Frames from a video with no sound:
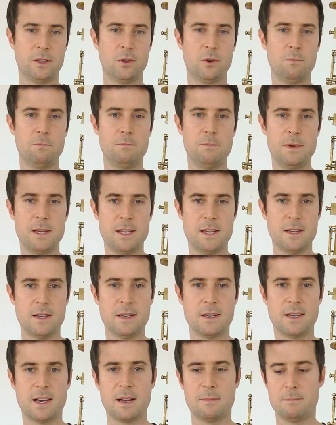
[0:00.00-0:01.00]
low
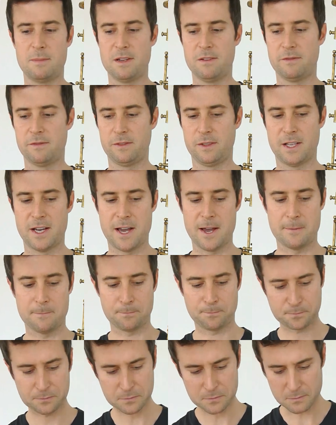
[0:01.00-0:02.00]
B, not B flat.